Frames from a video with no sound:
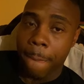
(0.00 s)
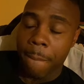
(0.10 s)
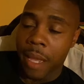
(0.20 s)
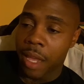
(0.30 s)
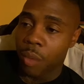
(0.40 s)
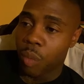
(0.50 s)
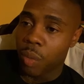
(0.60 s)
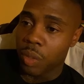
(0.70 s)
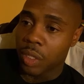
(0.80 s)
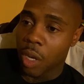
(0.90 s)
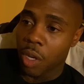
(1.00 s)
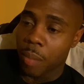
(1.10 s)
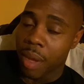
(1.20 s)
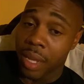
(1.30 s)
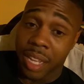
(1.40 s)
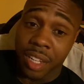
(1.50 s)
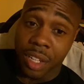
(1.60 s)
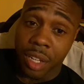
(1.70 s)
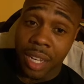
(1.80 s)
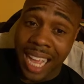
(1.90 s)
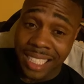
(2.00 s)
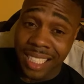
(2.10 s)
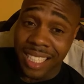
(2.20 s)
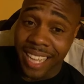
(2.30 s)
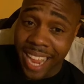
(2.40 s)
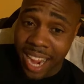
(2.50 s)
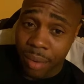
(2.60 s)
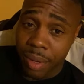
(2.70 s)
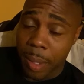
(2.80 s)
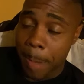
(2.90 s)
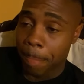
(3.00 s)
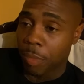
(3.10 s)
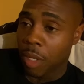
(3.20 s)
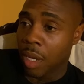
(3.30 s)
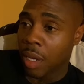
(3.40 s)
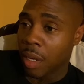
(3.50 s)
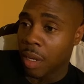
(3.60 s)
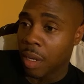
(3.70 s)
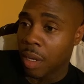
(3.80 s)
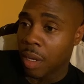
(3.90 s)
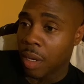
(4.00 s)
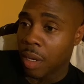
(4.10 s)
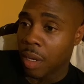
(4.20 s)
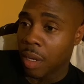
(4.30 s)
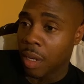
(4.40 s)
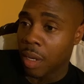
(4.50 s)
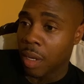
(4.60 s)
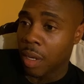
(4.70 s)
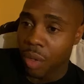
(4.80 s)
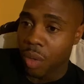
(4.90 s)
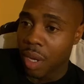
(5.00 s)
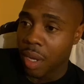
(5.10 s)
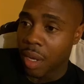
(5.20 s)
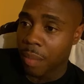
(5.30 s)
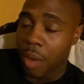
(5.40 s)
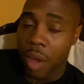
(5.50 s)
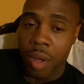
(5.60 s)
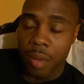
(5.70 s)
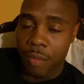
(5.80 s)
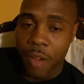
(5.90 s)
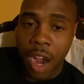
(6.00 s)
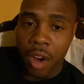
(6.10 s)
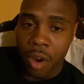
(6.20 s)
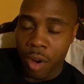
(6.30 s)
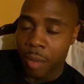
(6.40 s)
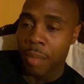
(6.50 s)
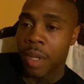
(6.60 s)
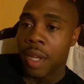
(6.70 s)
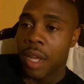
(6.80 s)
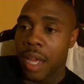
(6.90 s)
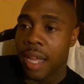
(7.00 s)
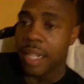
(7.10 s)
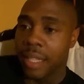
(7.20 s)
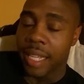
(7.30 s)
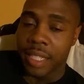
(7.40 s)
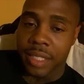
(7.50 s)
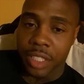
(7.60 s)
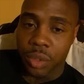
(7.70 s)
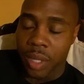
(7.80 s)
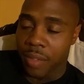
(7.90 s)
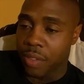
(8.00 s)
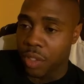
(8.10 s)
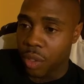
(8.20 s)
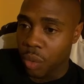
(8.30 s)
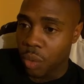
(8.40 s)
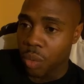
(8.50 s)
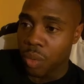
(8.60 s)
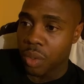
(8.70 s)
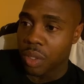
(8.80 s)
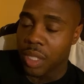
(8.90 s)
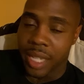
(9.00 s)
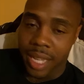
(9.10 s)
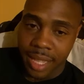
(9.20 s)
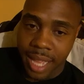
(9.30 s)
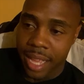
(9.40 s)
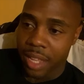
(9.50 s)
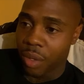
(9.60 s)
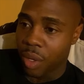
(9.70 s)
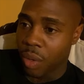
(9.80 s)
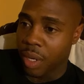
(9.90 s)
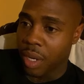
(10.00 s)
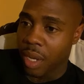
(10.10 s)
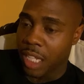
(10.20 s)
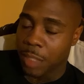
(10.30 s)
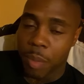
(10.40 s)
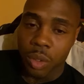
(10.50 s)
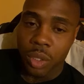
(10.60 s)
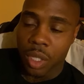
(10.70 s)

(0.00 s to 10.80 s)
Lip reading: And we was talking about getting licensed to carry, a permit to carry, firearm, and the things that you have to do to get that, And I spoke to a